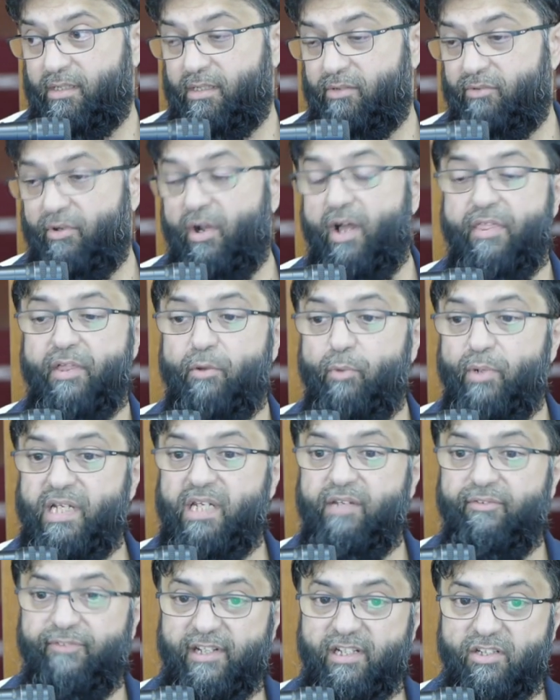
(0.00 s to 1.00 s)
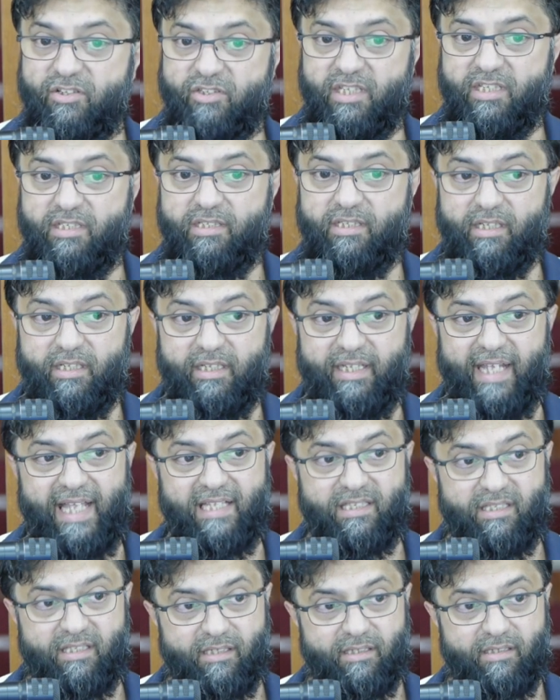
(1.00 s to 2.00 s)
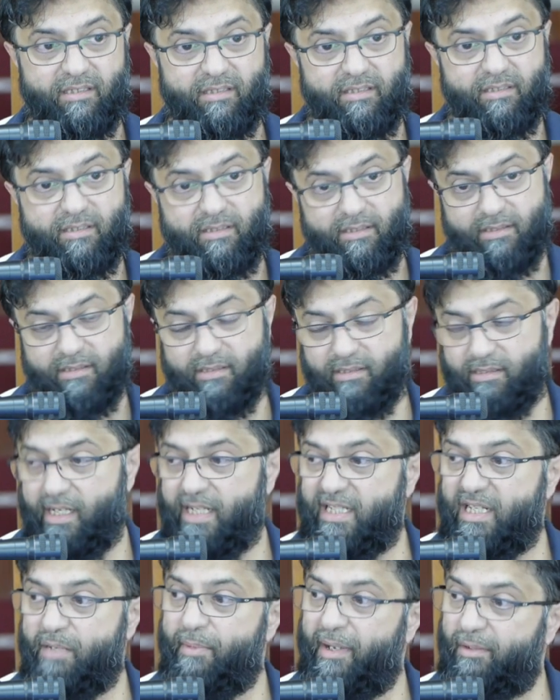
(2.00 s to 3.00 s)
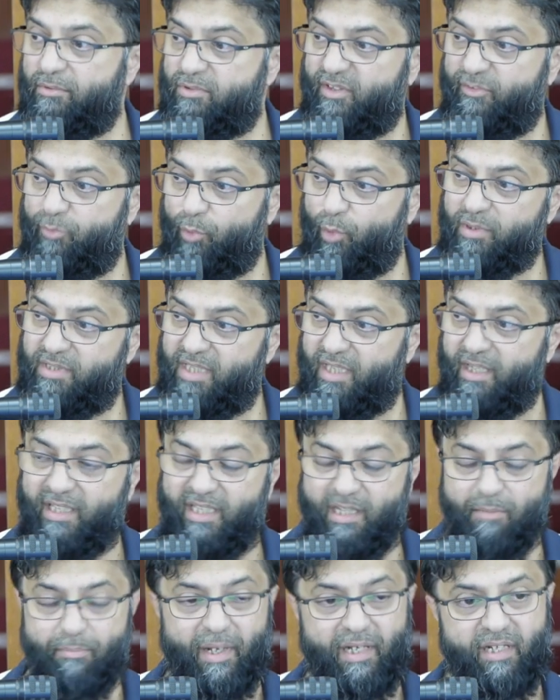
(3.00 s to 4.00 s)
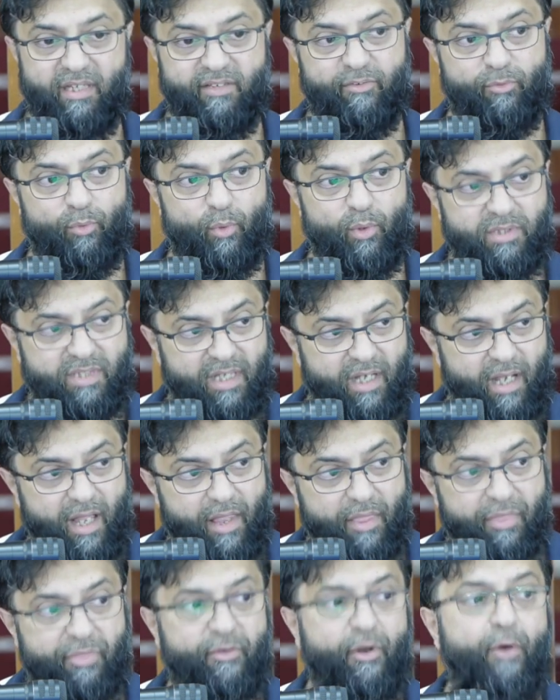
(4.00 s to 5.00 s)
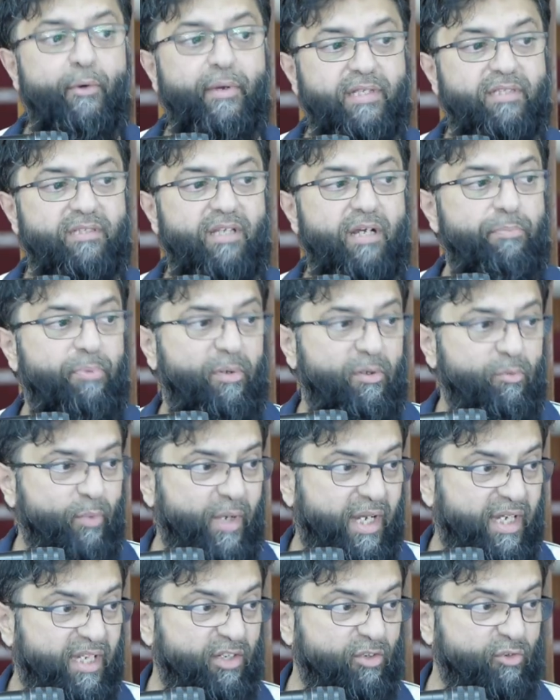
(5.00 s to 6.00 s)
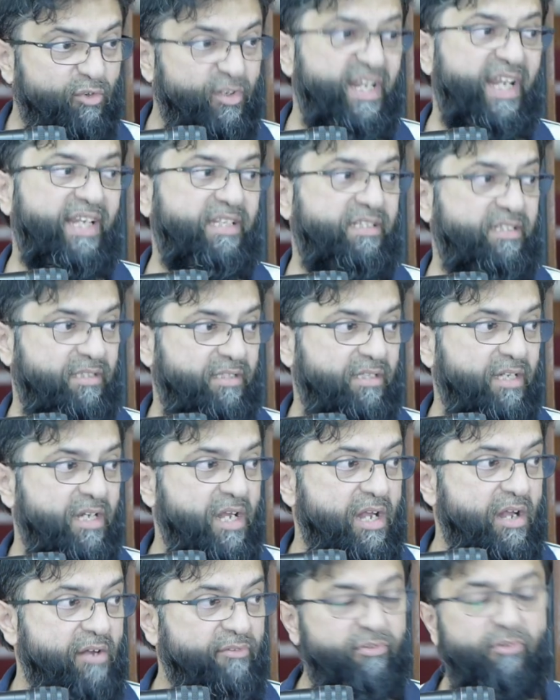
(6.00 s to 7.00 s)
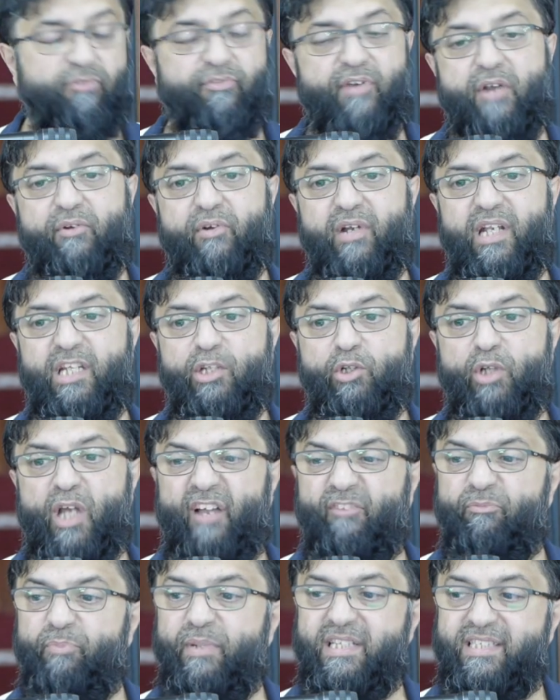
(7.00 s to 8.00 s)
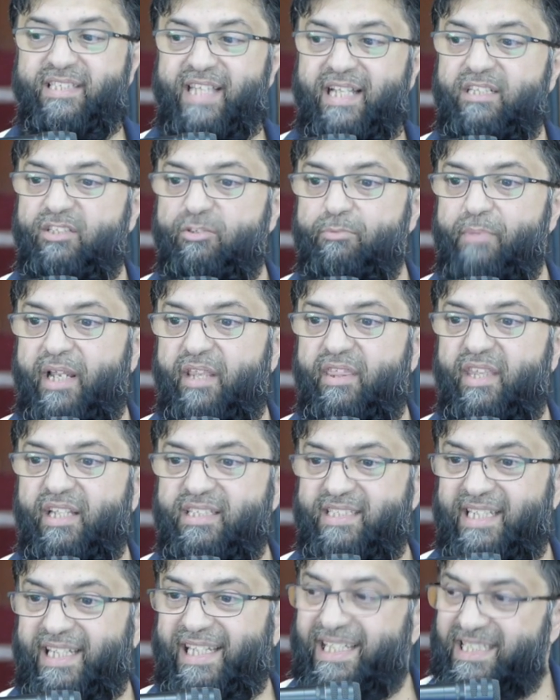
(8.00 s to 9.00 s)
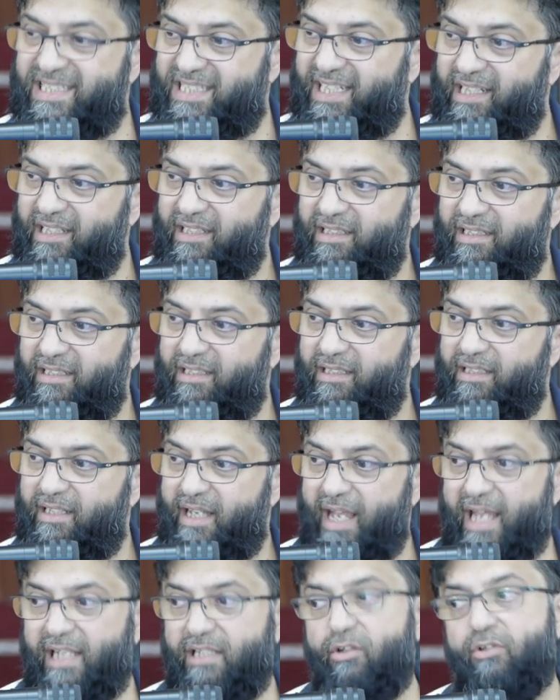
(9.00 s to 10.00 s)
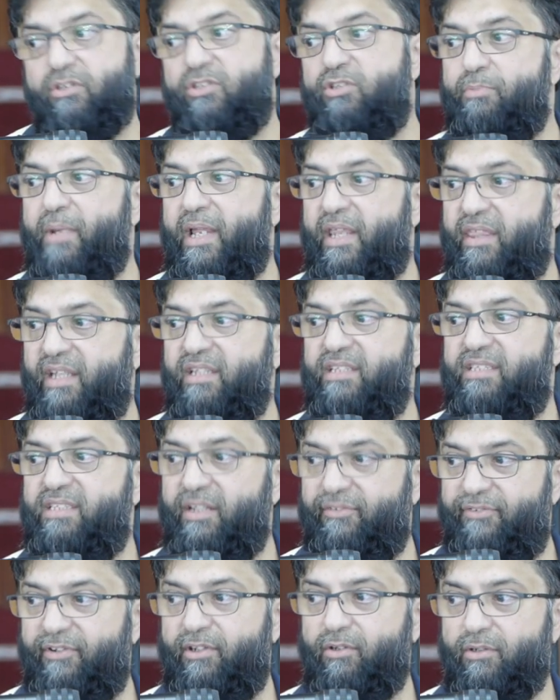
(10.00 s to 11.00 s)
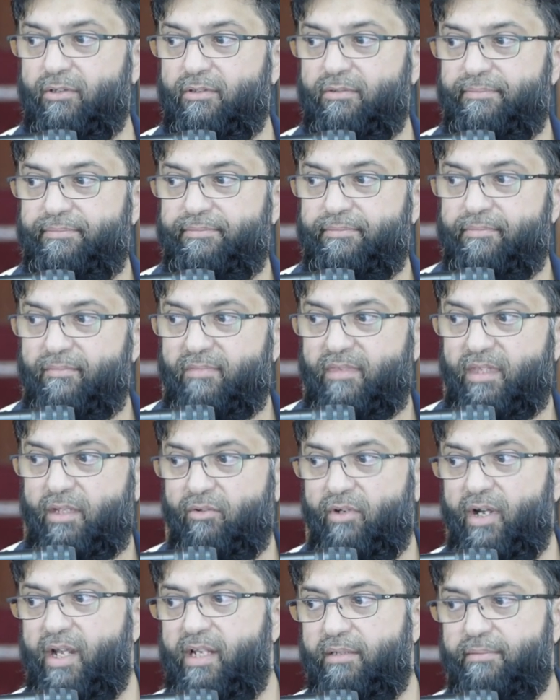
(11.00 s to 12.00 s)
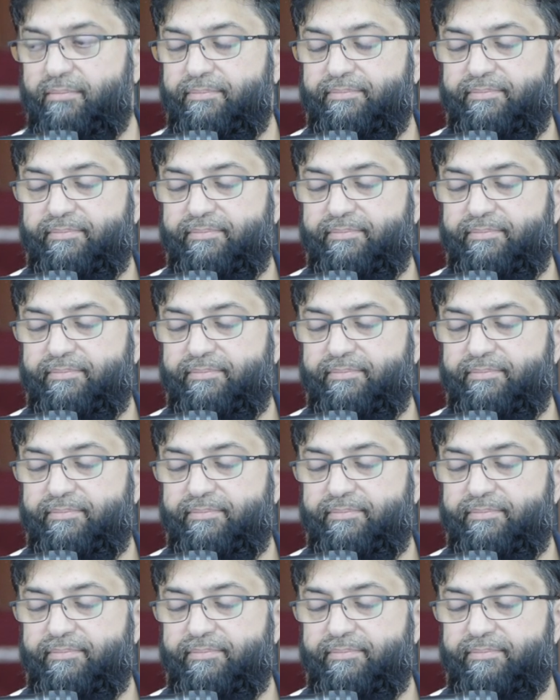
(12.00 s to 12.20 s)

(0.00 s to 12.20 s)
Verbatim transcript: Rather, when he finishes, get an amount of water, like a bucket of water, and throw it upon where he urinated. For verily you have been sent to make things easy and not to make things difficult. Right?